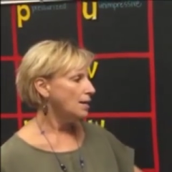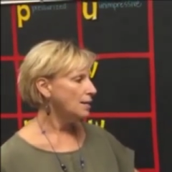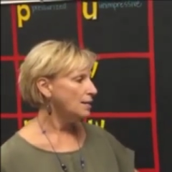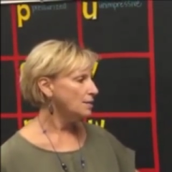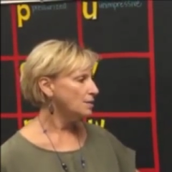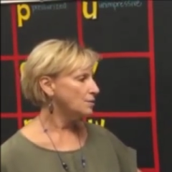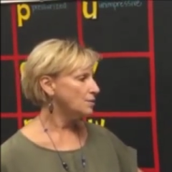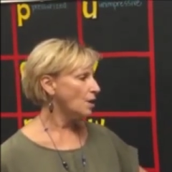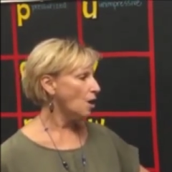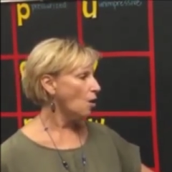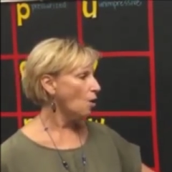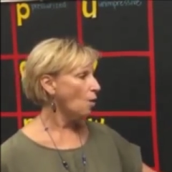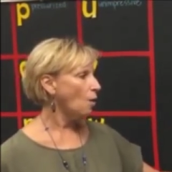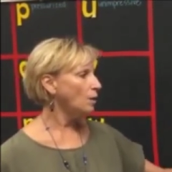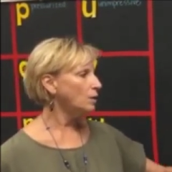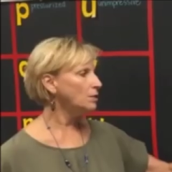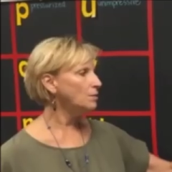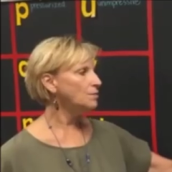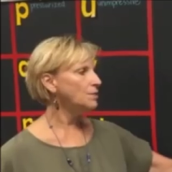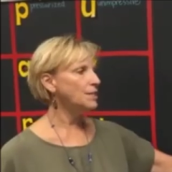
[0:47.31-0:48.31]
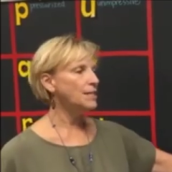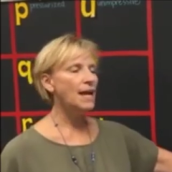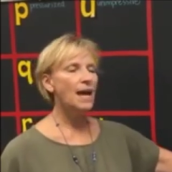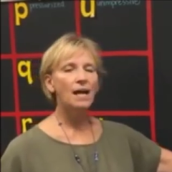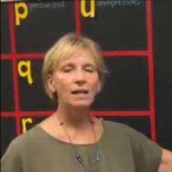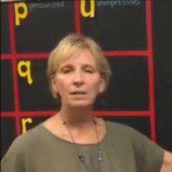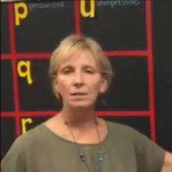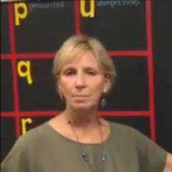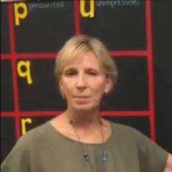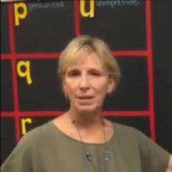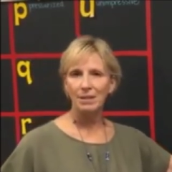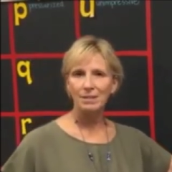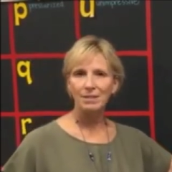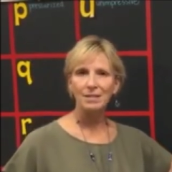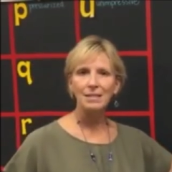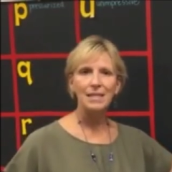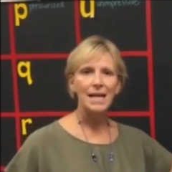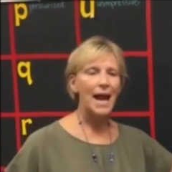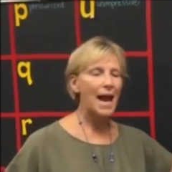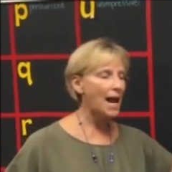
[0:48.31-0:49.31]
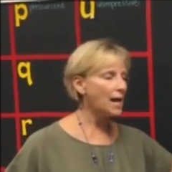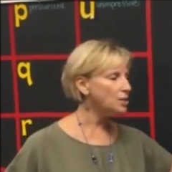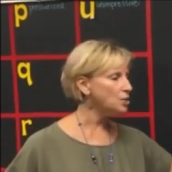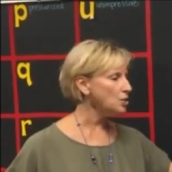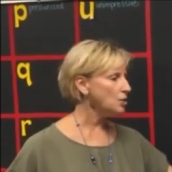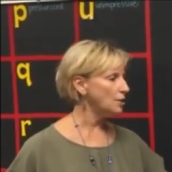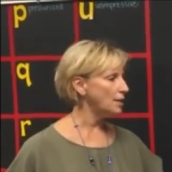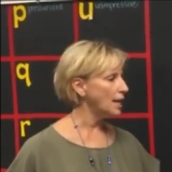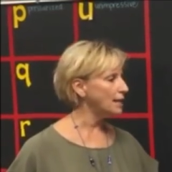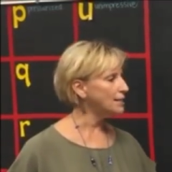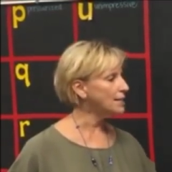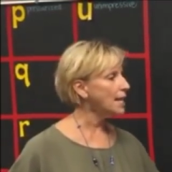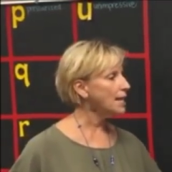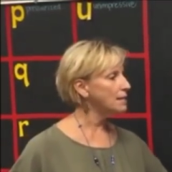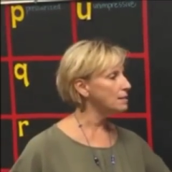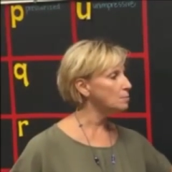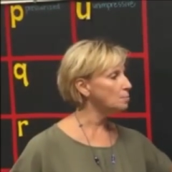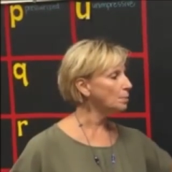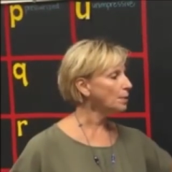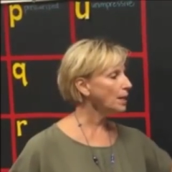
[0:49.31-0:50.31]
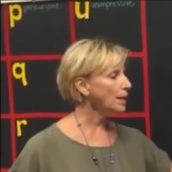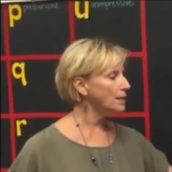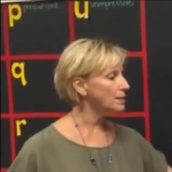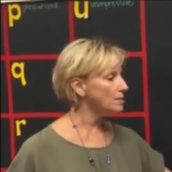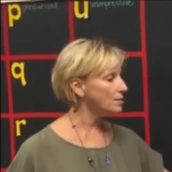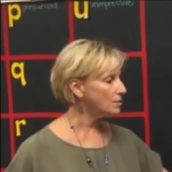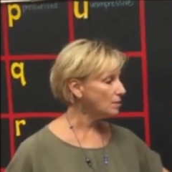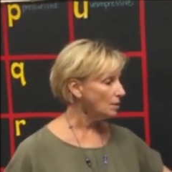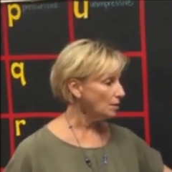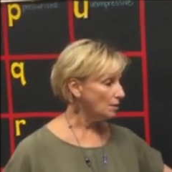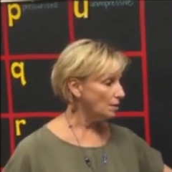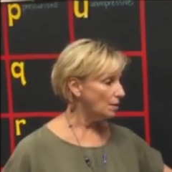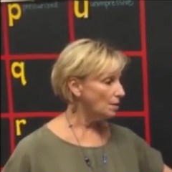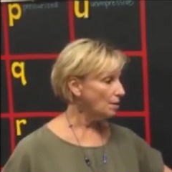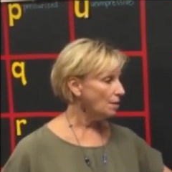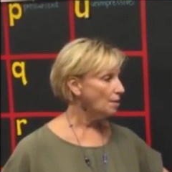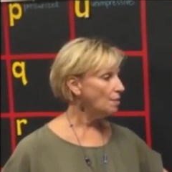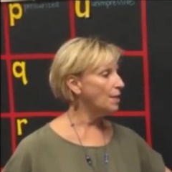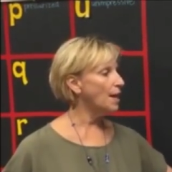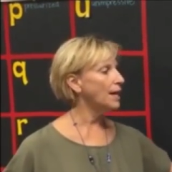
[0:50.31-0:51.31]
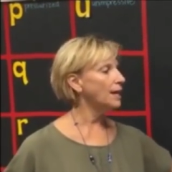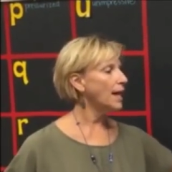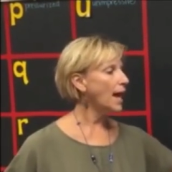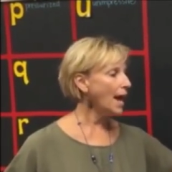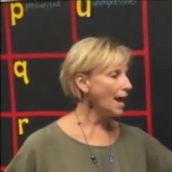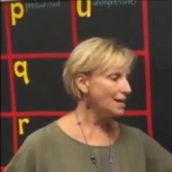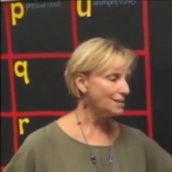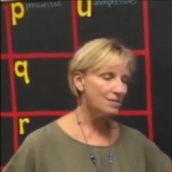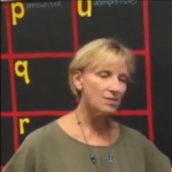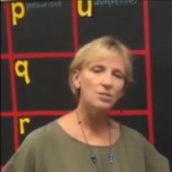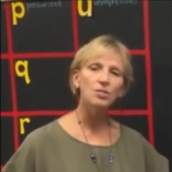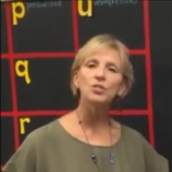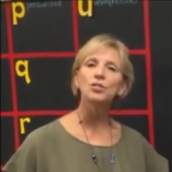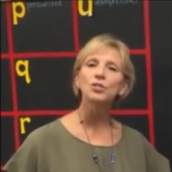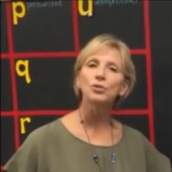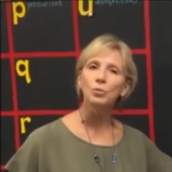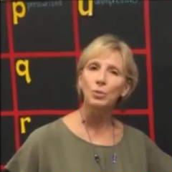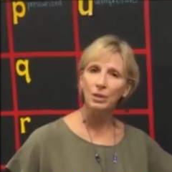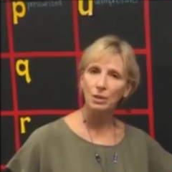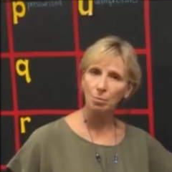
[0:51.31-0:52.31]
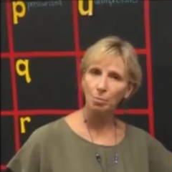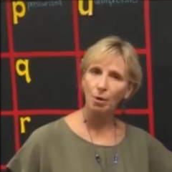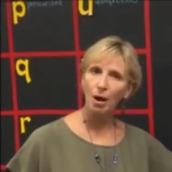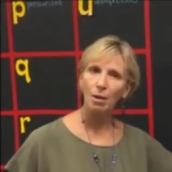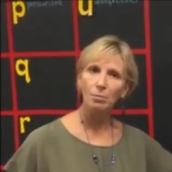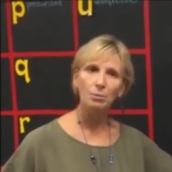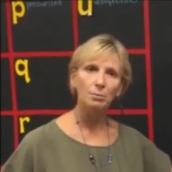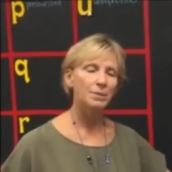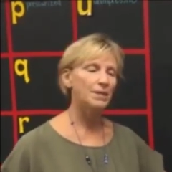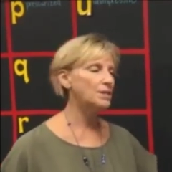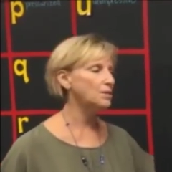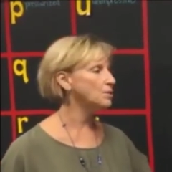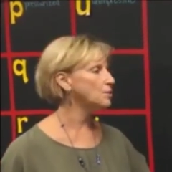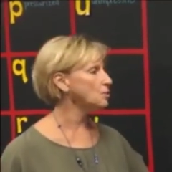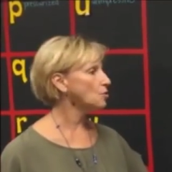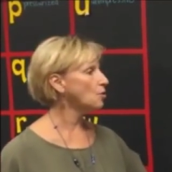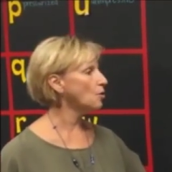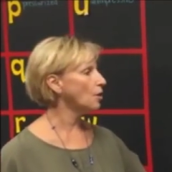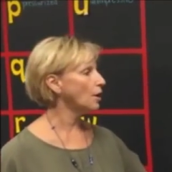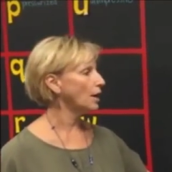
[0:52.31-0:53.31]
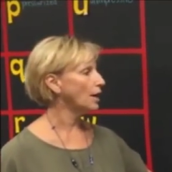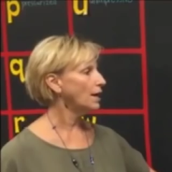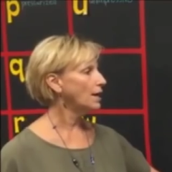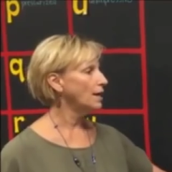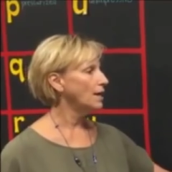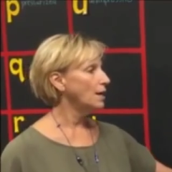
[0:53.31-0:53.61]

is all of the elements and the action that takes place that has to do with the problem in the story.